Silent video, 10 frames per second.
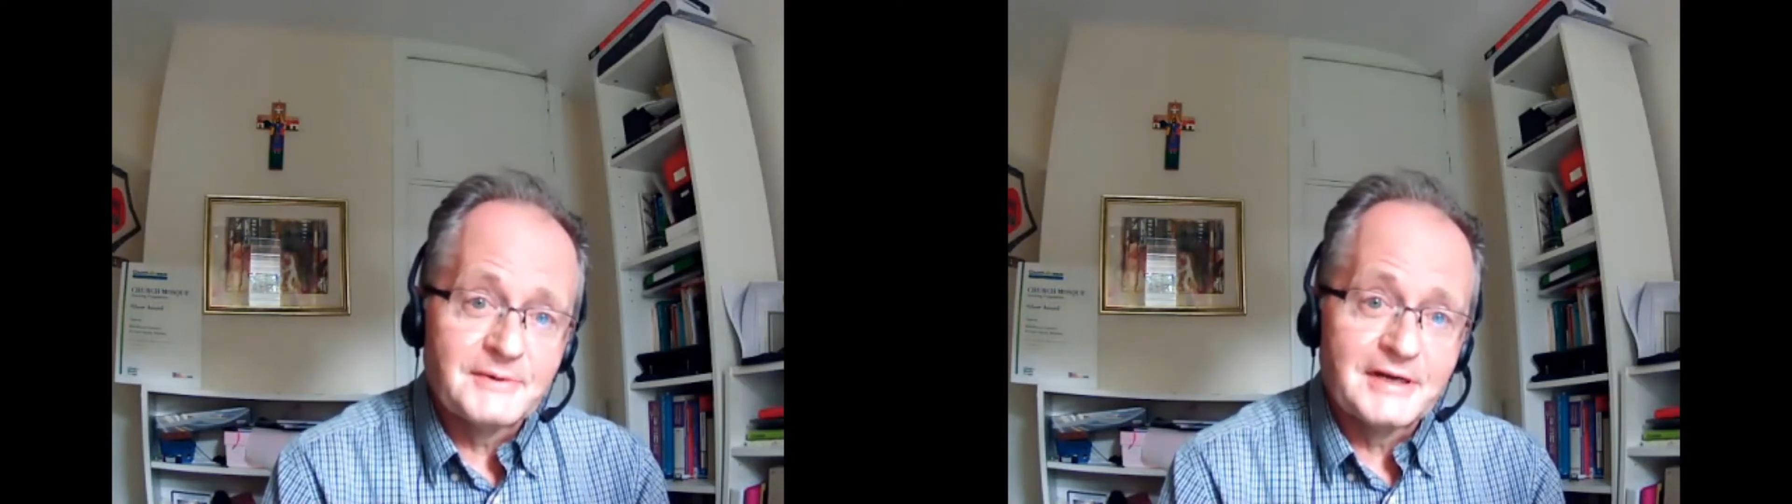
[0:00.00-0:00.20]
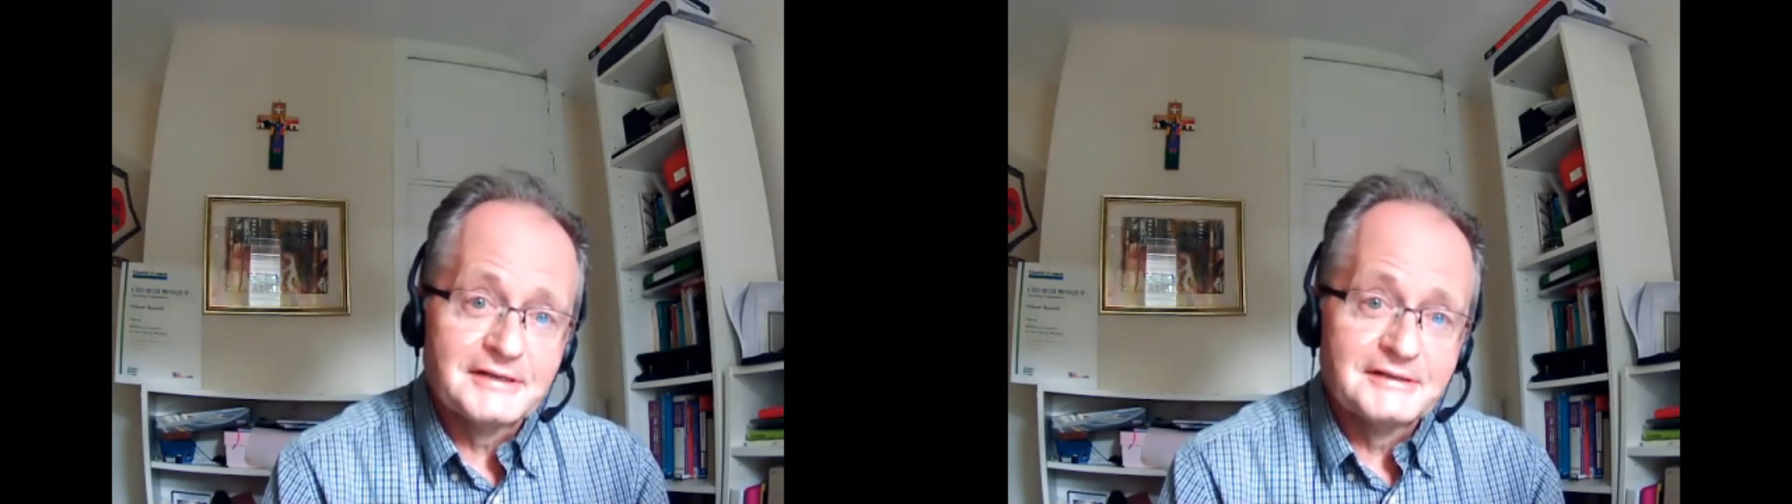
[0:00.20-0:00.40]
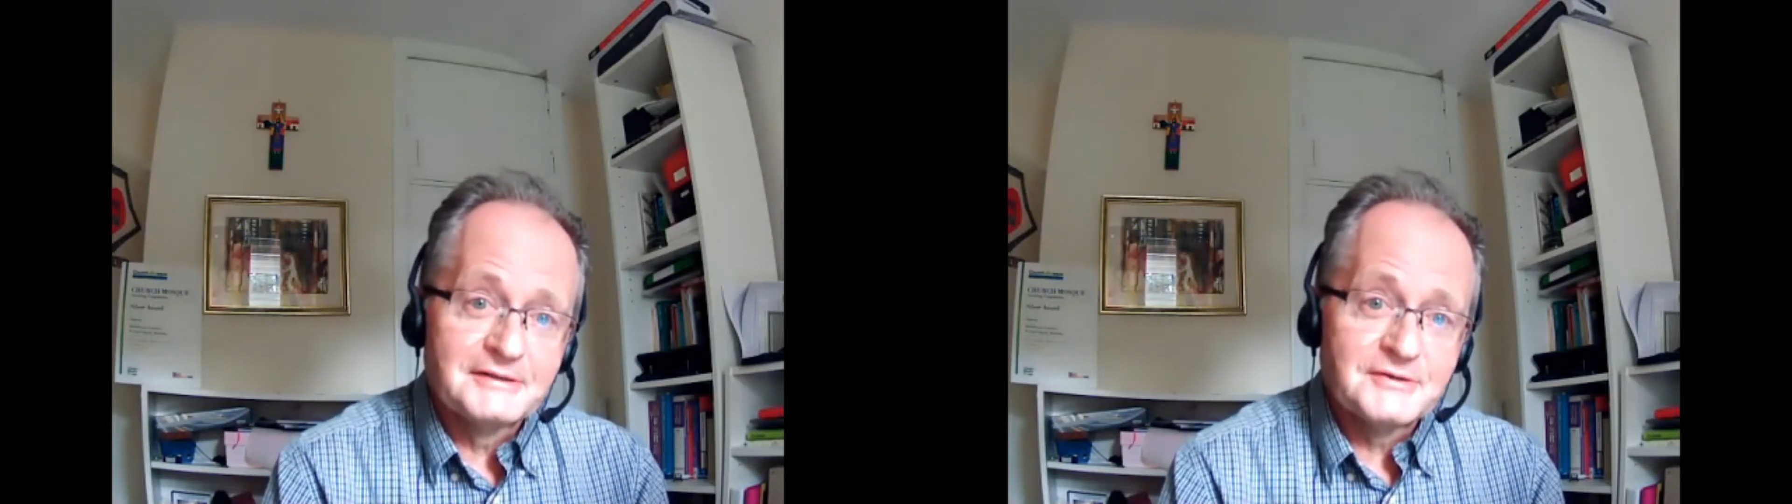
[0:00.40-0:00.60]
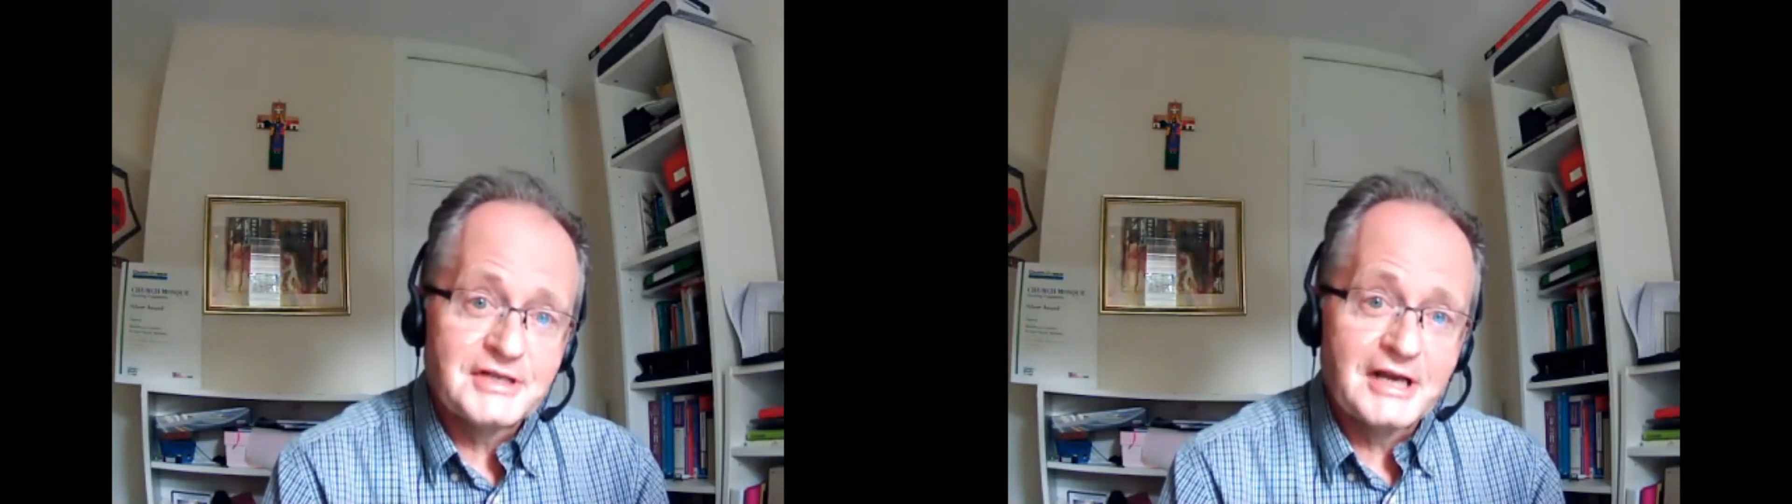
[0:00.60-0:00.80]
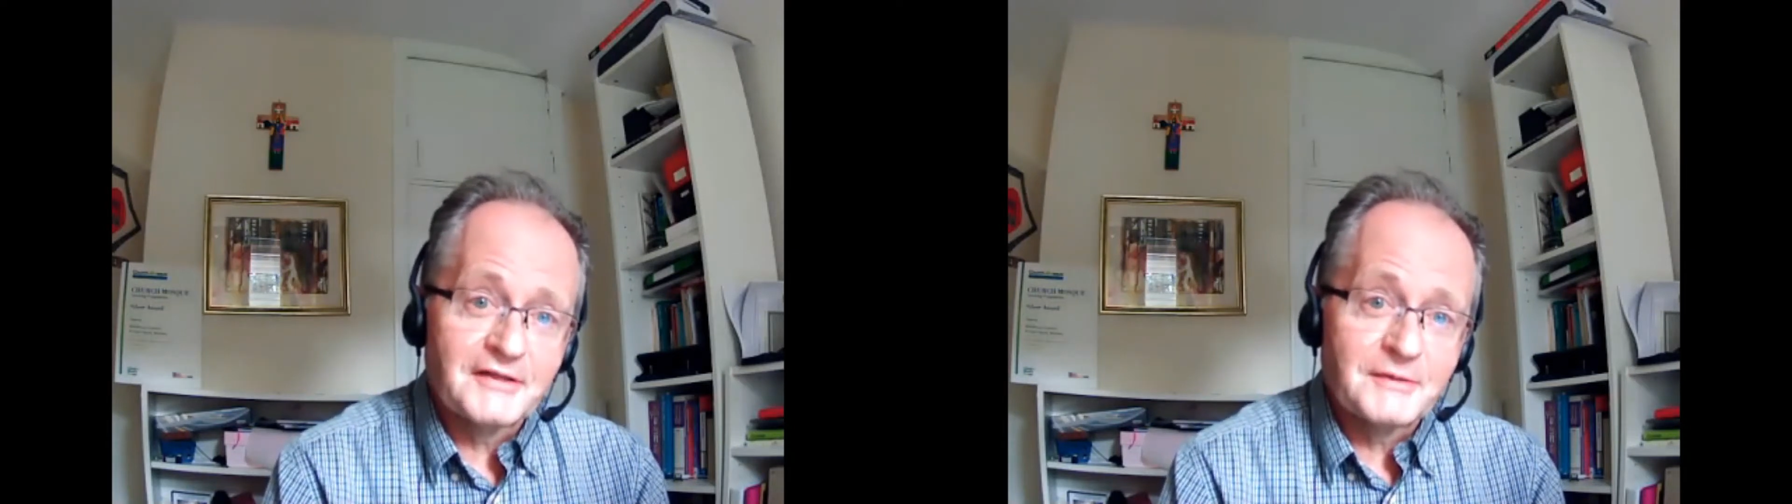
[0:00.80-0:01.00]
when you
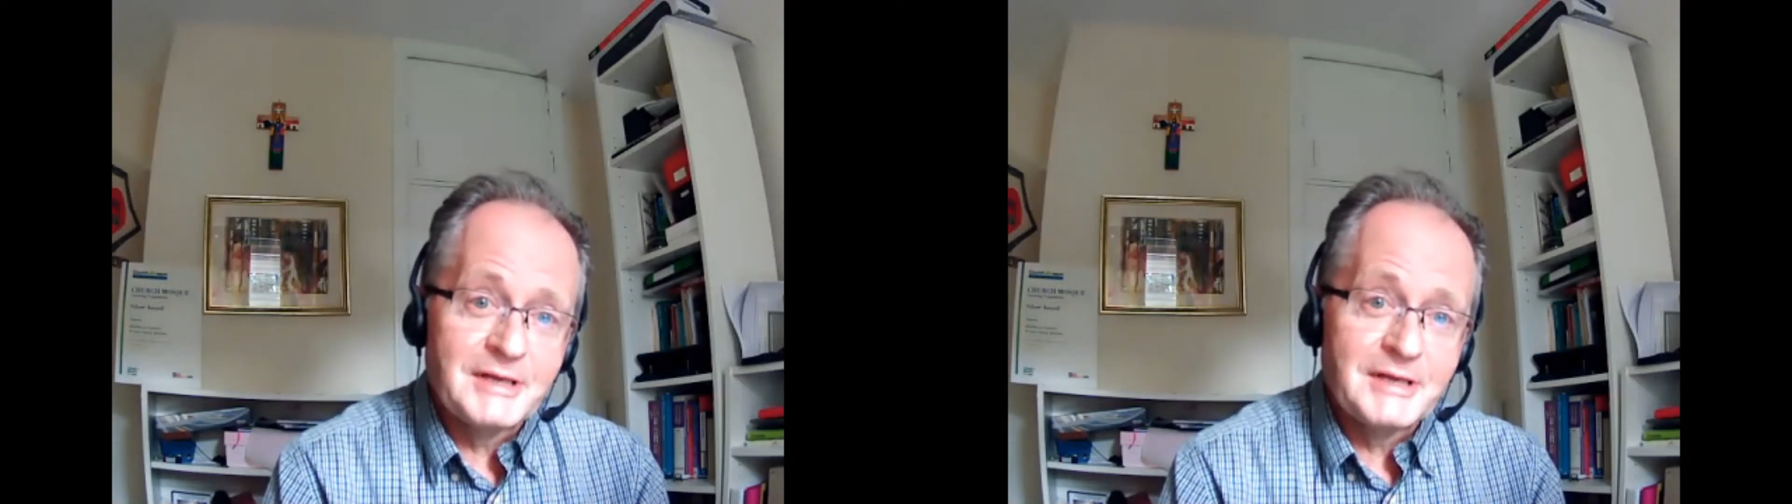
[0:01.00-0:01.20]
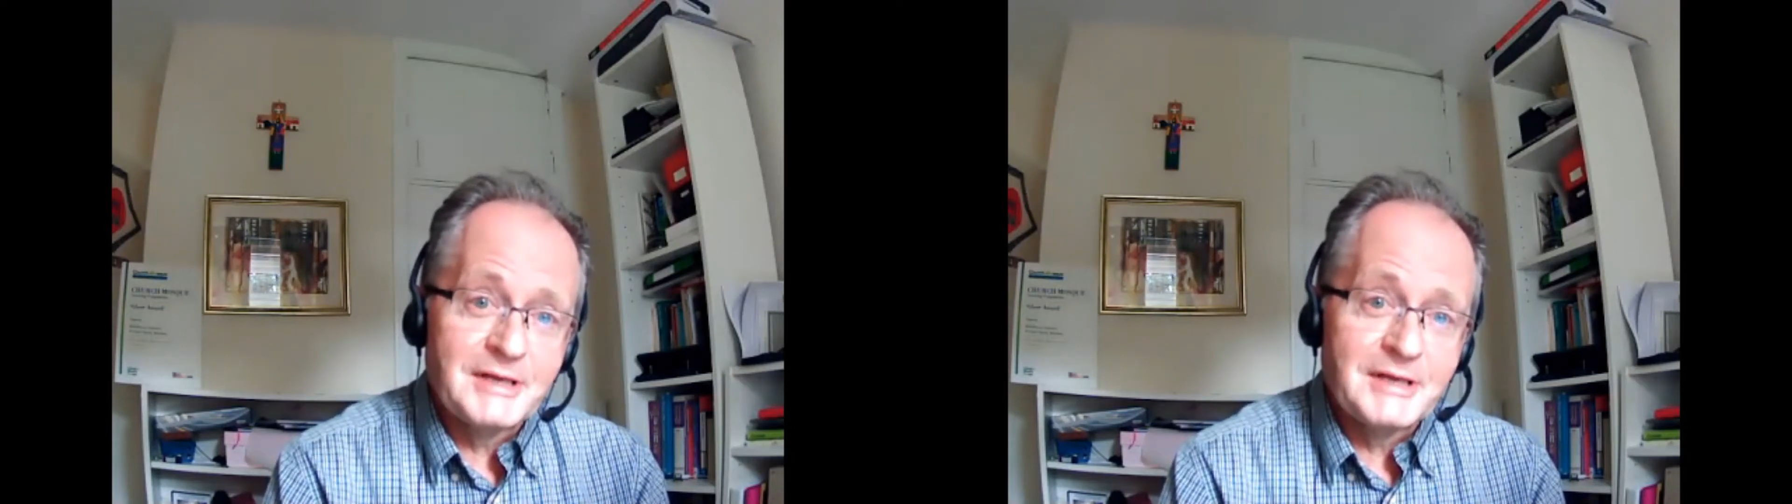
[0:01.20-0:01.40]
see other people